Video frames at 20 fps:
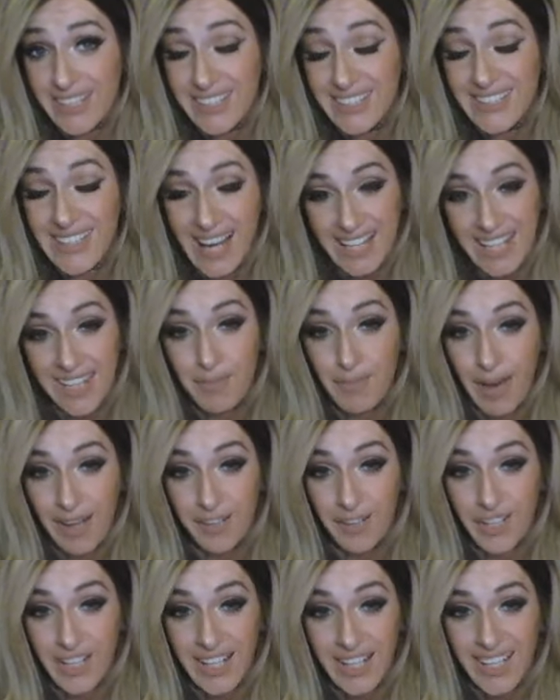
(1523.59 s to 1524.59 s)

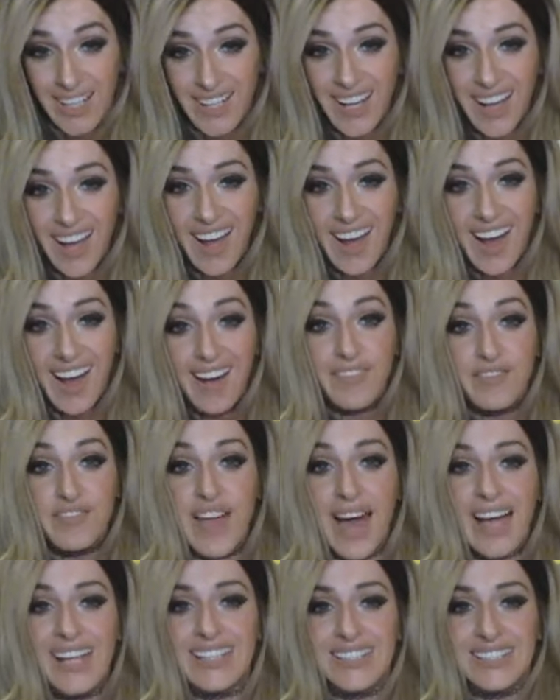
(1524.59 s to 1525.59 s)
documentary
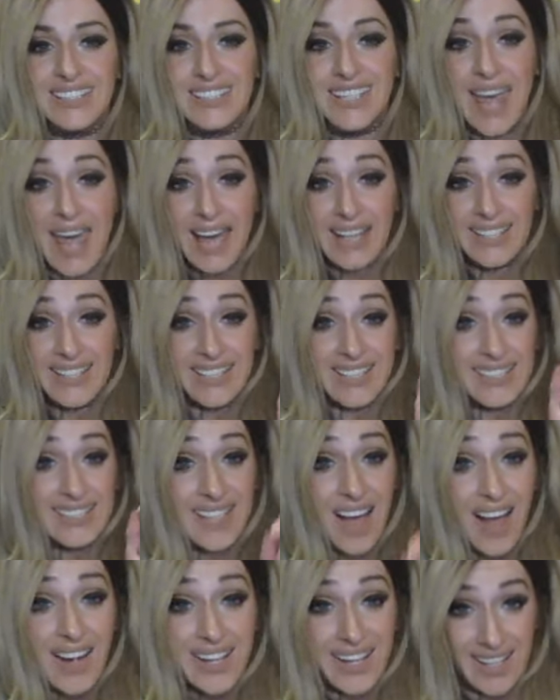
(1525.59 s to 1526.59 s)
that has a
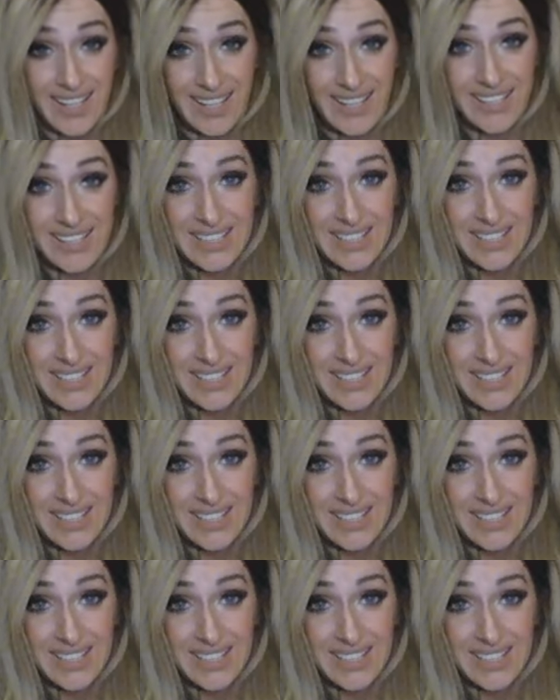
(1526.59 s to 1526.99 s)
son in it.